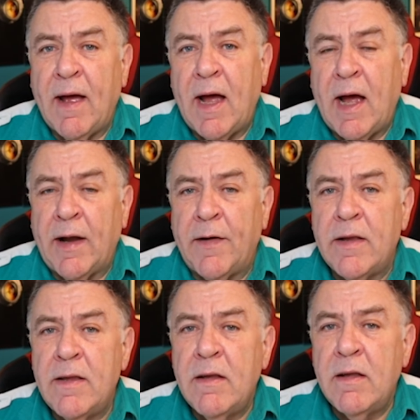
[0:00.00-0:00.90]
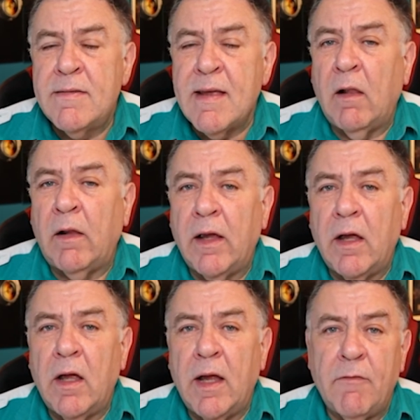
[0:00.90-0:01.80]
I'd tell you
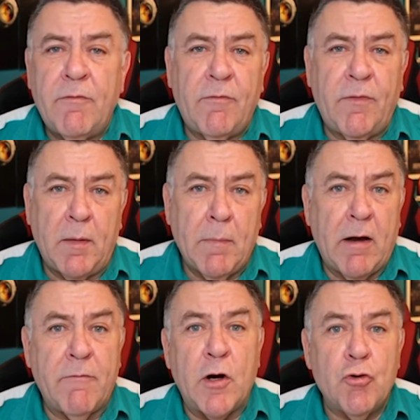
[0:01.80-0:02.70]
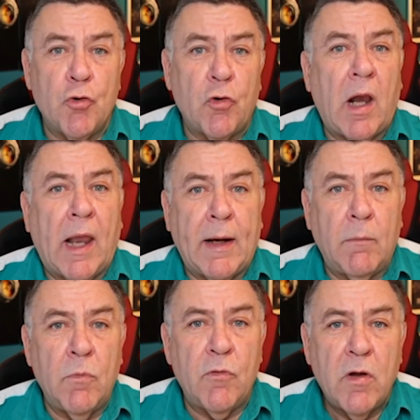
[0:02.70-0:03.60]
if the manufacturer's
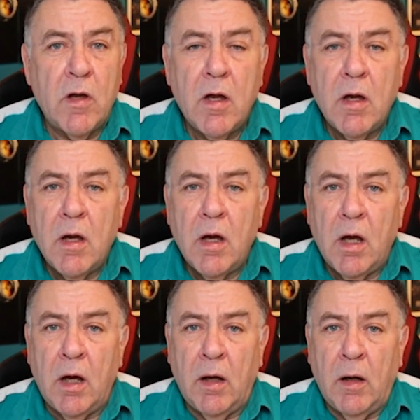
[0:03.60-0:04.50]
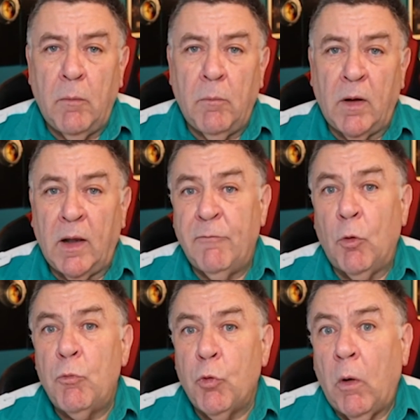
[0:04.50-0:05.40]
claims live
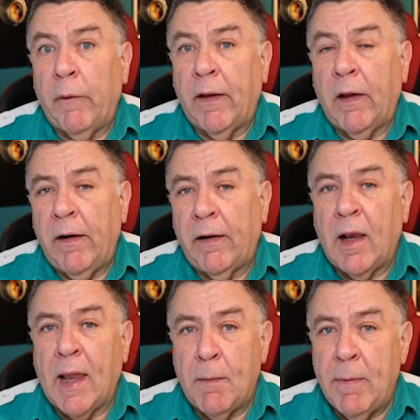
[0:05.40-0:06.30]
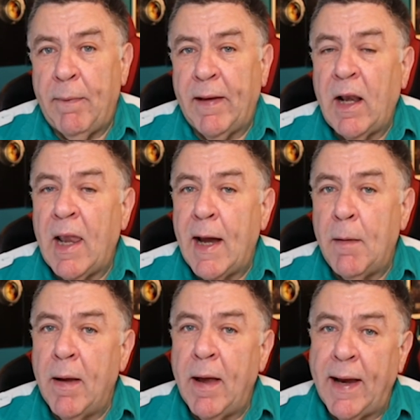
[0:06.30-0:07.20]
up to what they're claiming. They
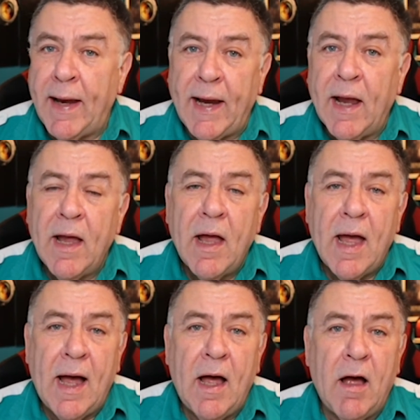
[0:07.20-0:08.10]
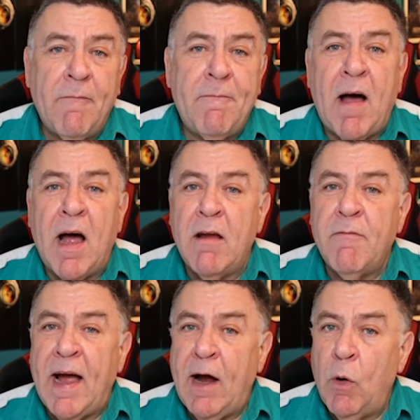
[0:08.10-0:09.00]
claim a
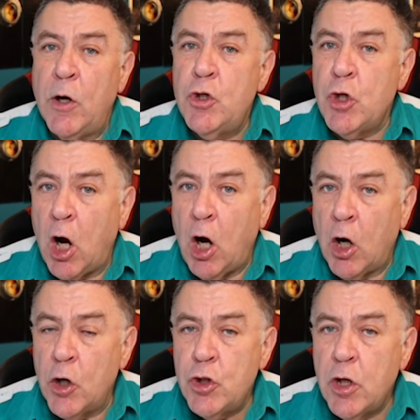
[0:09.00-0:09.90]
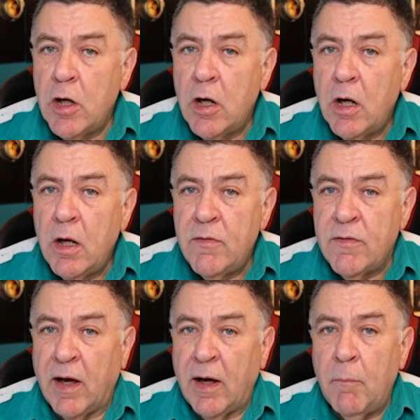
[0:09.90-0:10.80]
5-hour charge
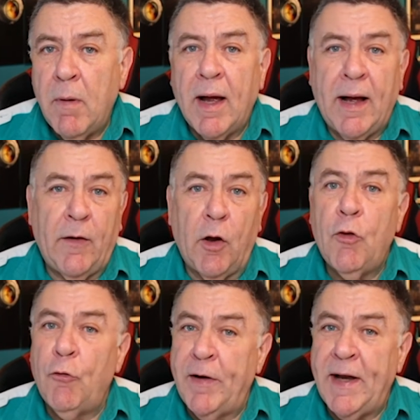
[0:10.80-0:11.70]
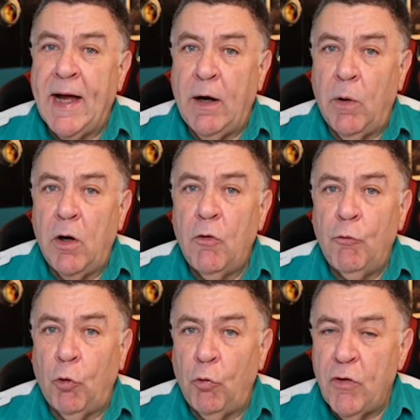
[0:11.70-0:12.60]
time and a 3-hour
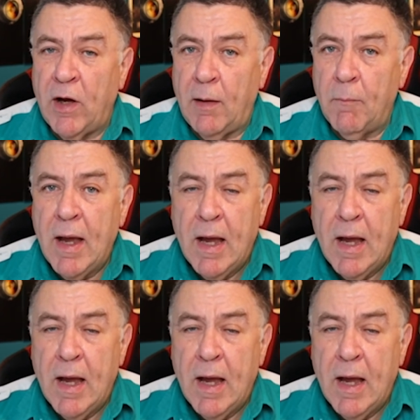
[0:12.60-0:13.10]
run time.